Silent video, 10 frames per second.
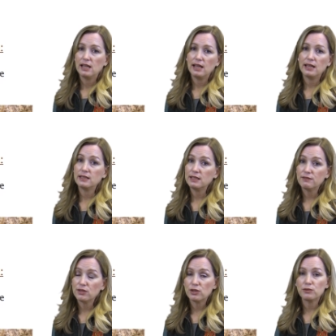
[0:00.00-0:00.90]
And
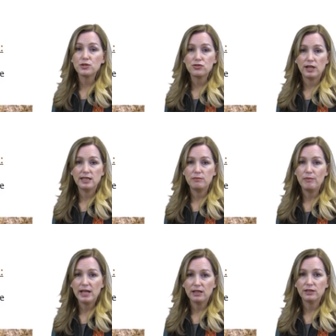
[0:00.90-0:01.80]
even though it was dried and
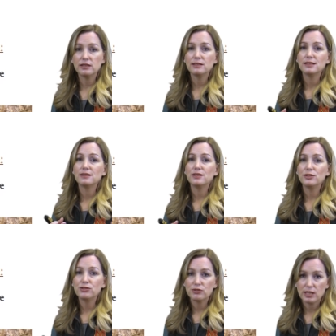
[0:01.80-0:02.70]
baled, the
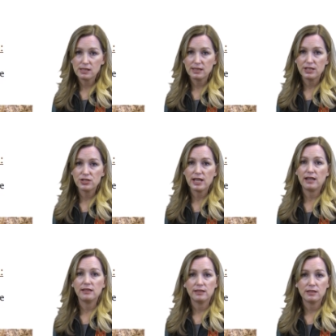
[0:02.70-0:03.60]
nutrients leached
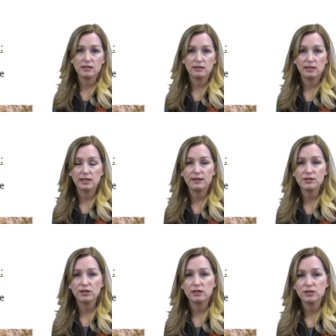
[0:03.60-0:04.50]
out and the leaves
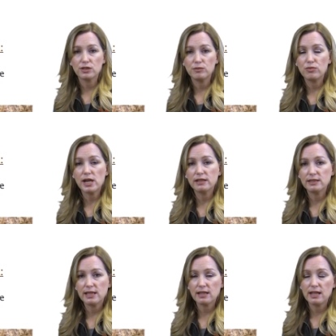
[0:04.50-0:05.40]
are going to turn brown in
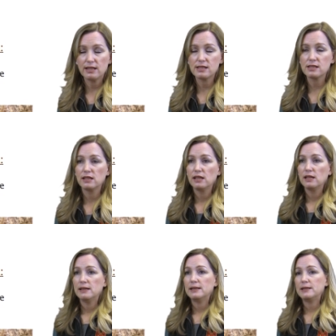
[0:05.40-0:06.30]
that case.
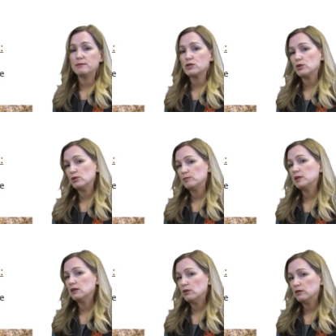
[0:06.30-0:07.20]
So it'd be
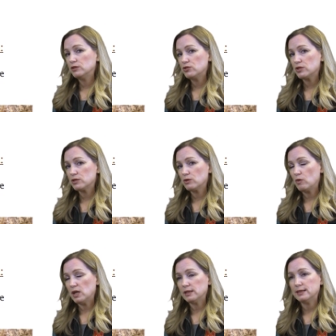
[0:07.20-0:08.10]
a lower nutritional
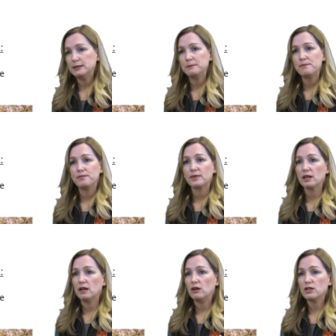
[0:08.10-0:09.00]
quality.
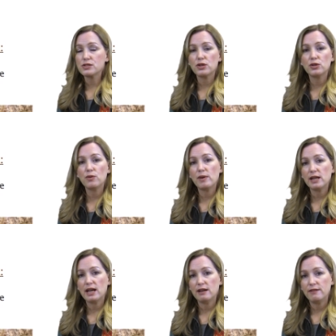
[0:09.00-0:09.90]
Also, you might
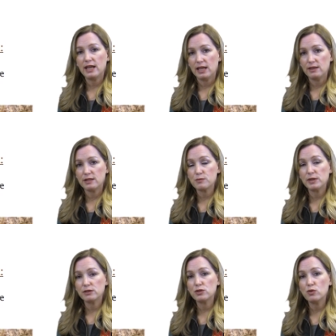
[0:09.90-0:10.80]
have hay that's
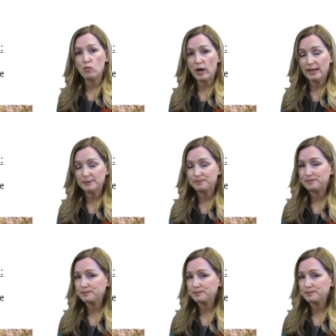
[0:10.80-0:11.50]
baled too wet.